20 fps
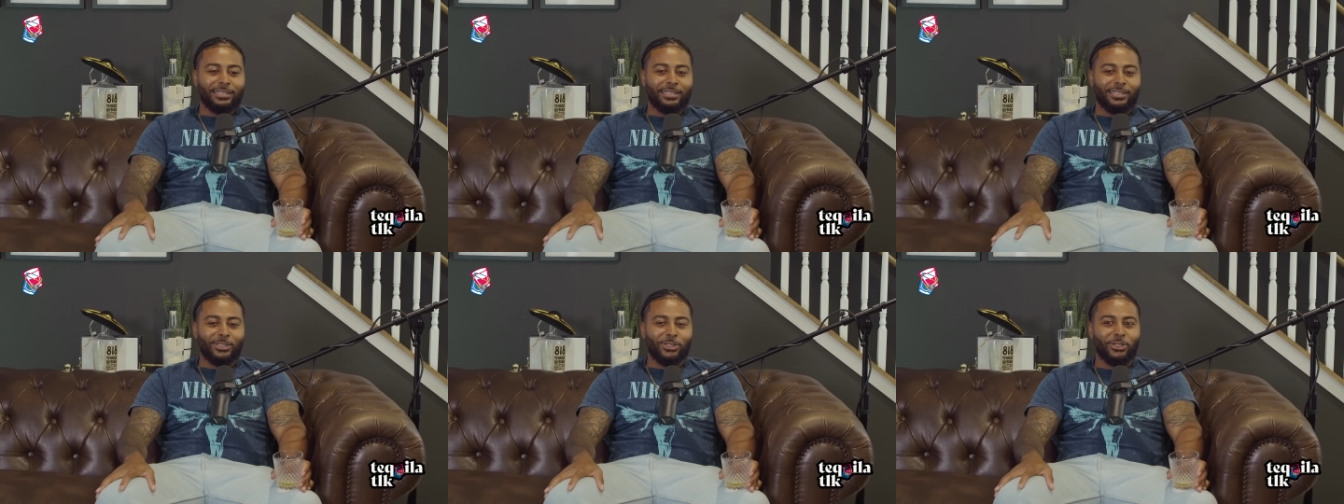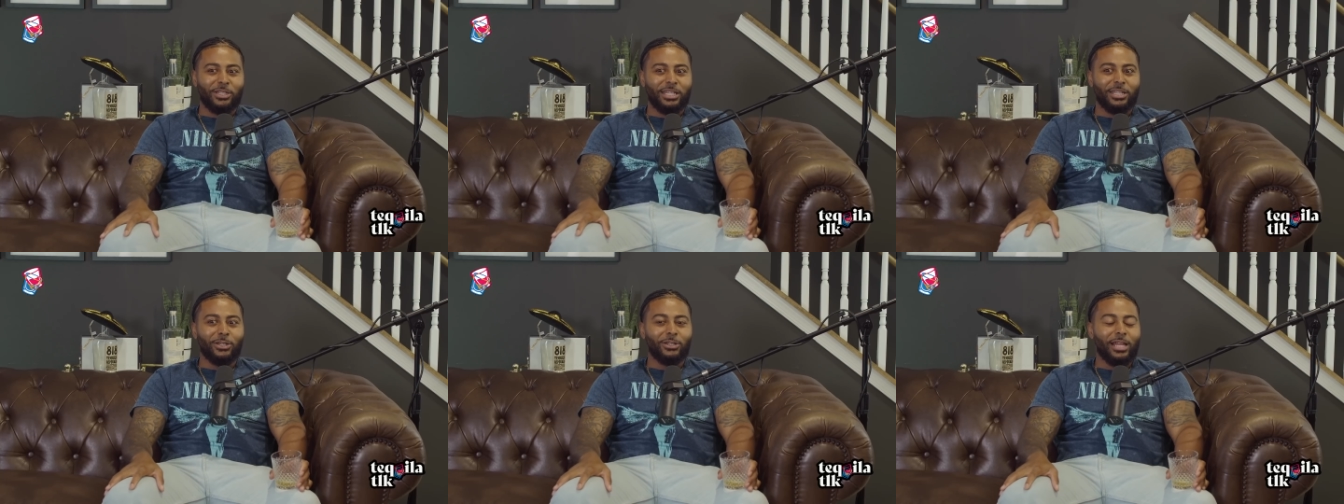
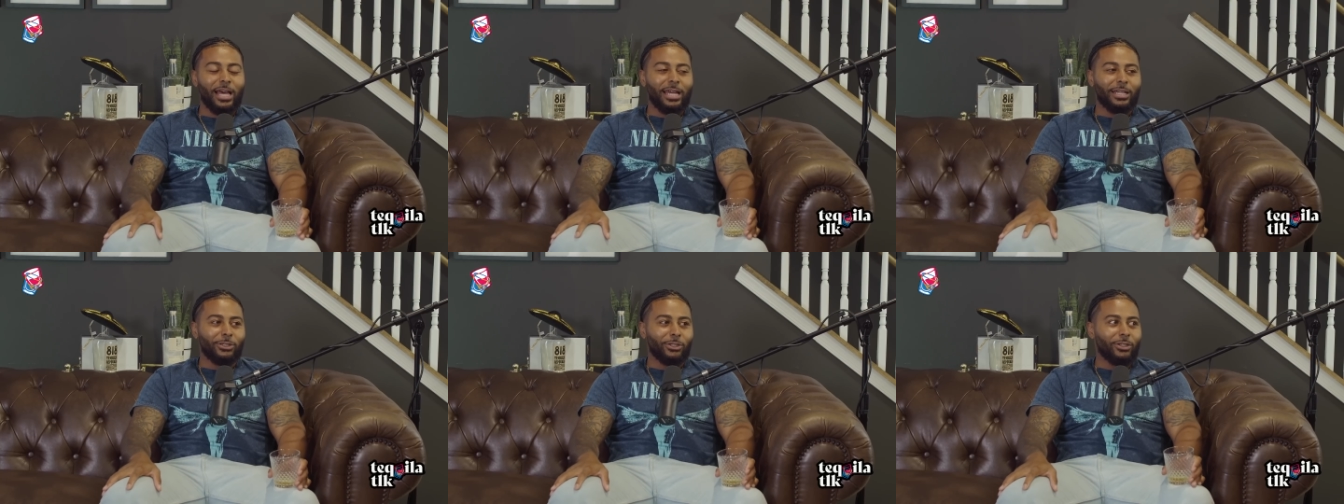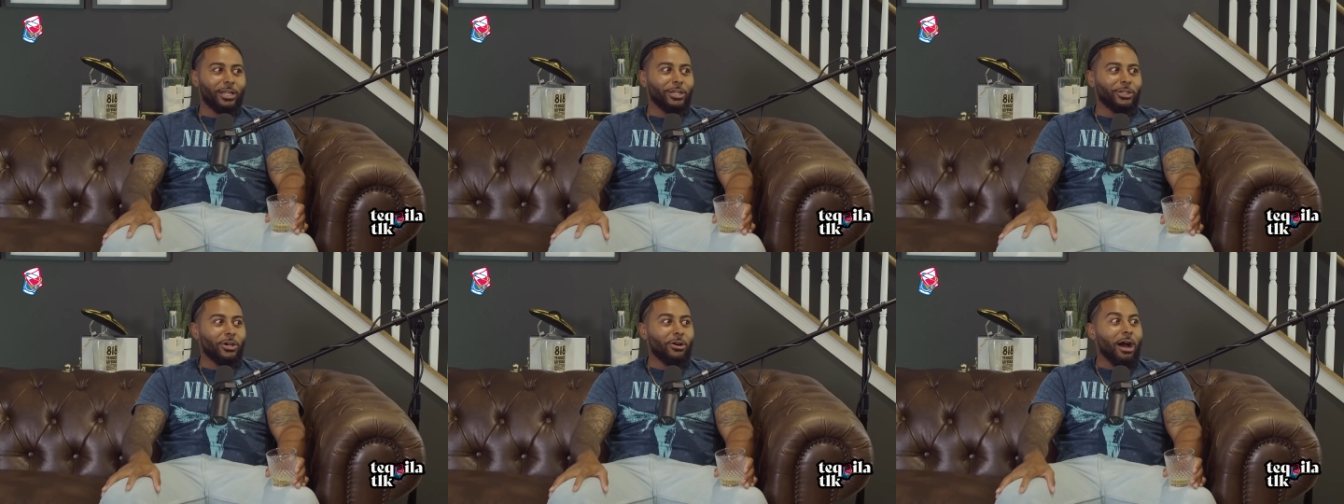So then they're
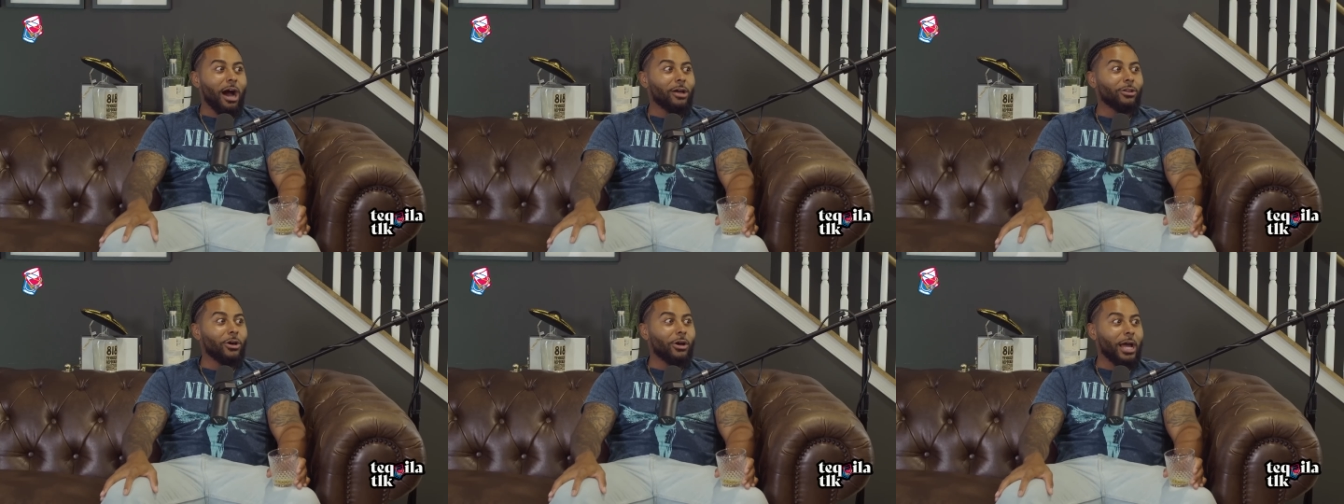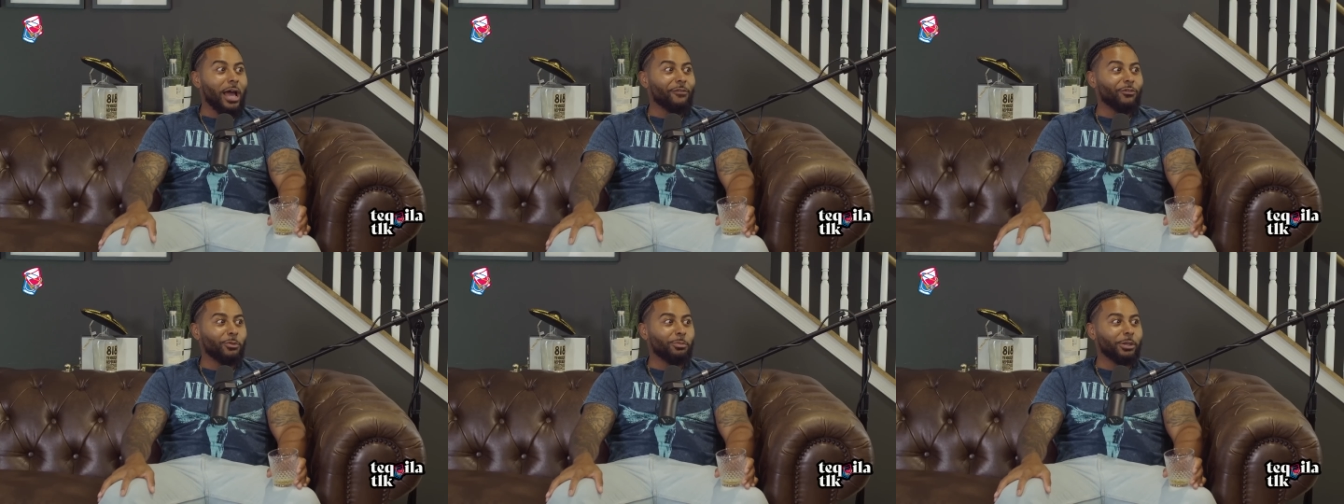like, yo, how long
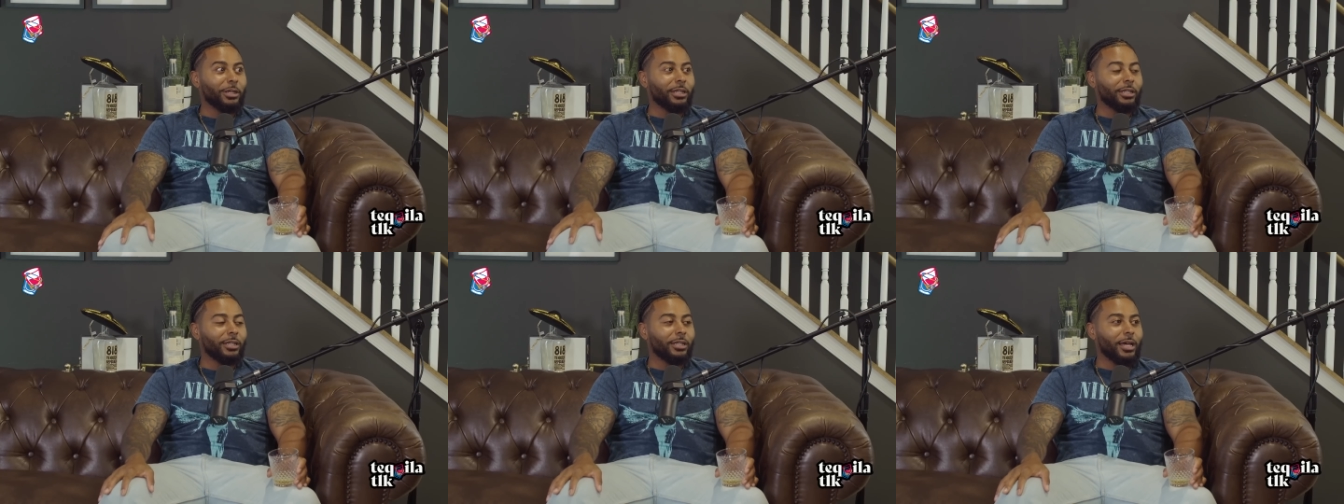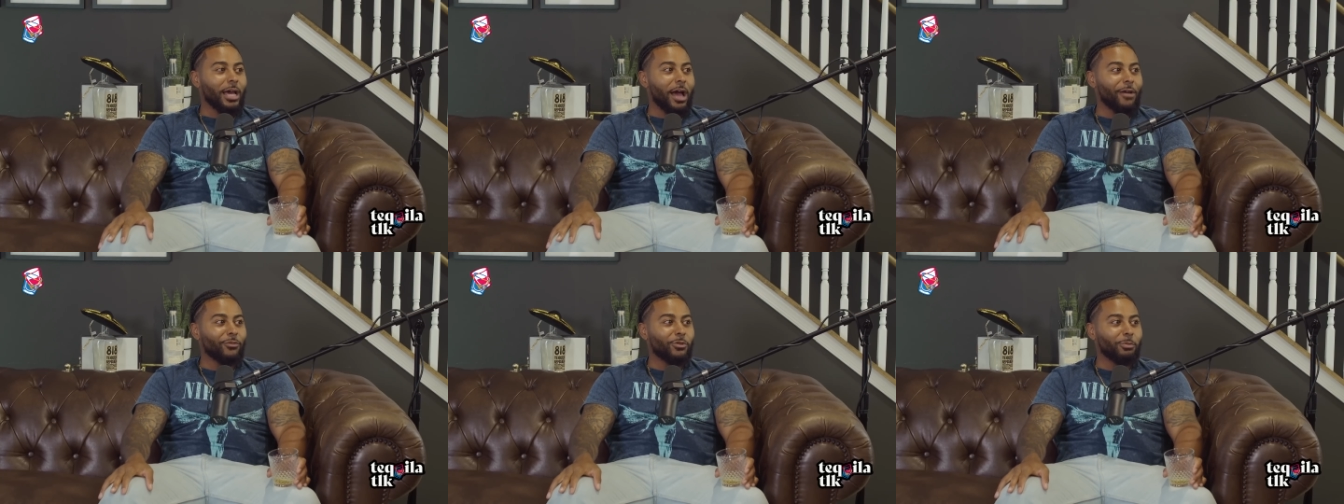have you
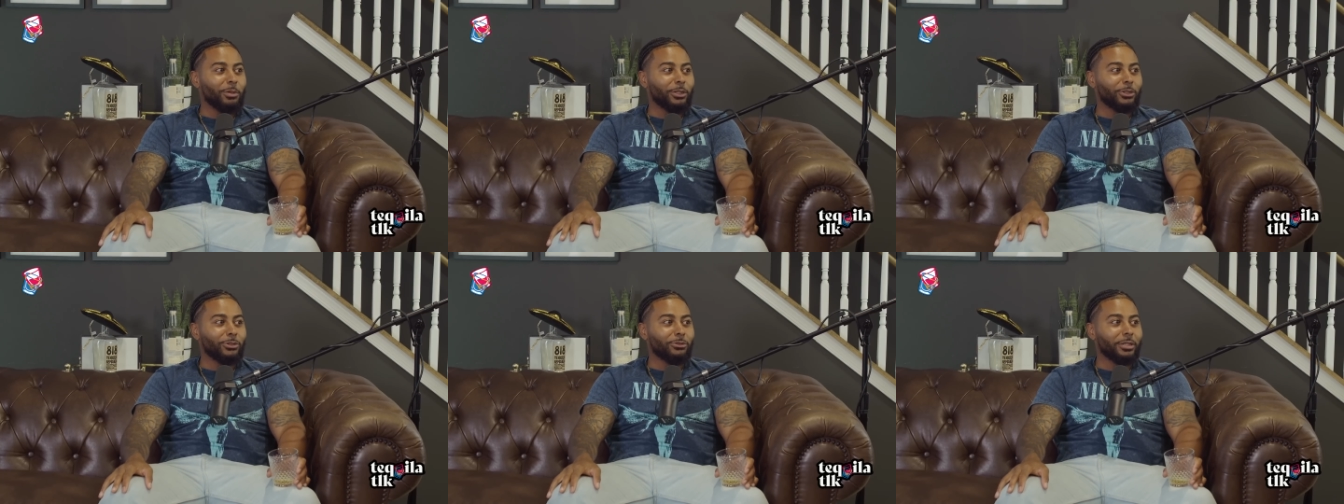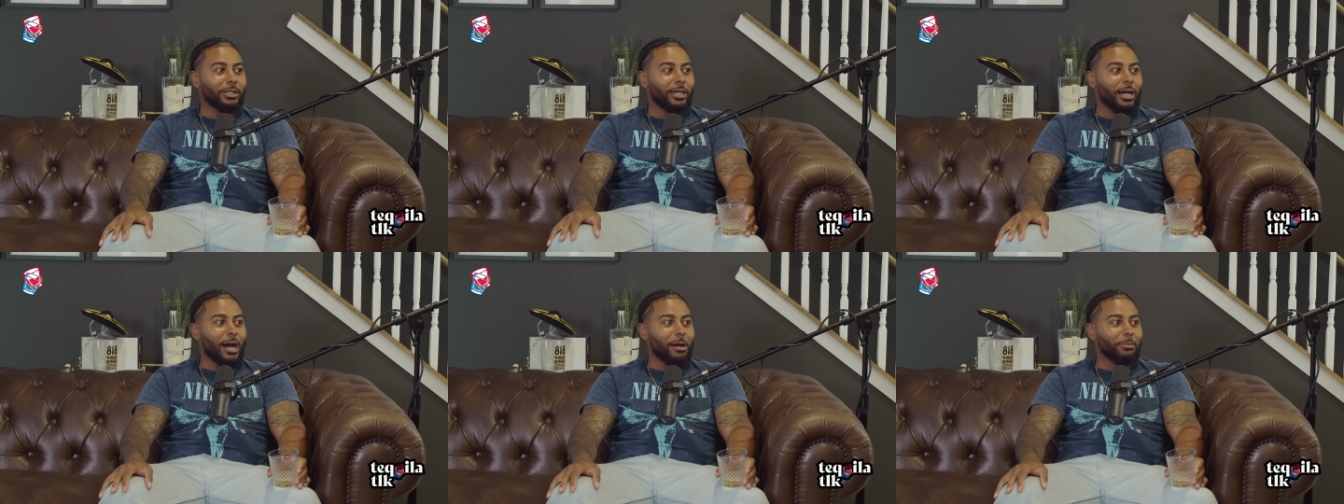been
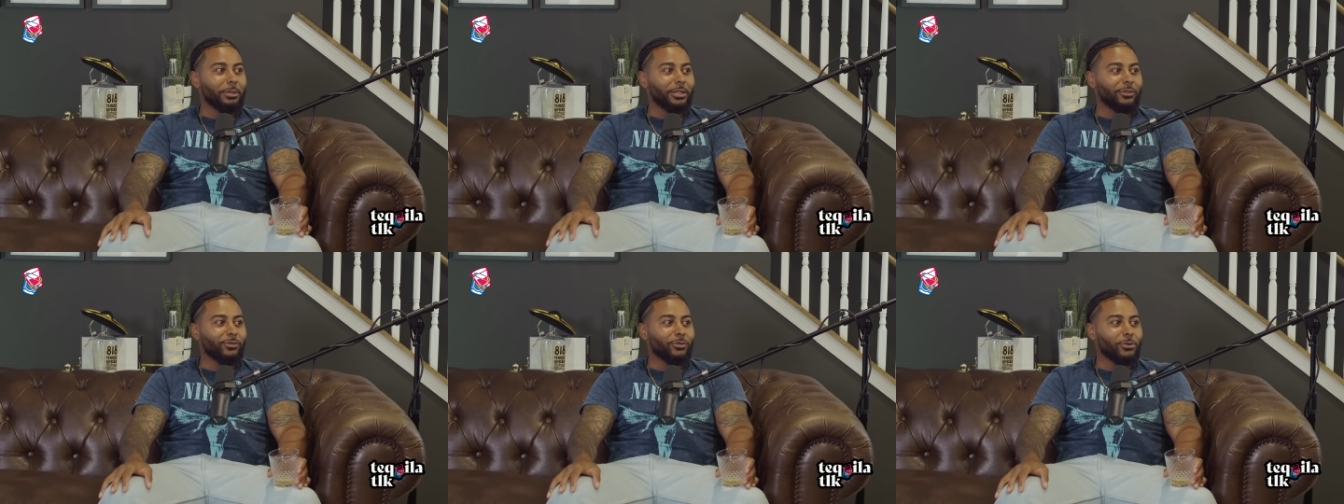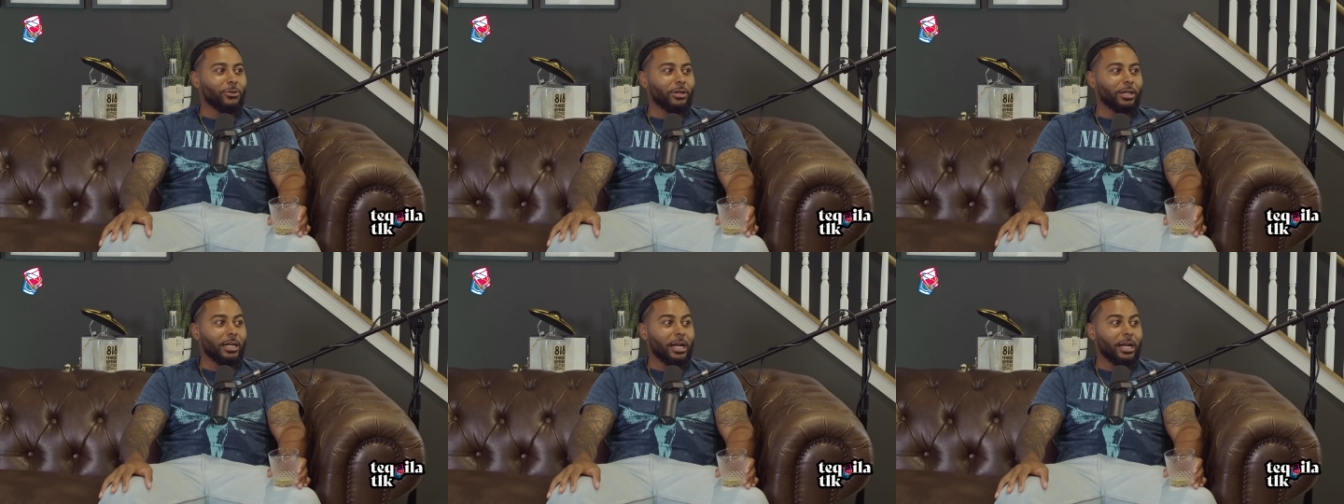doing comedy for?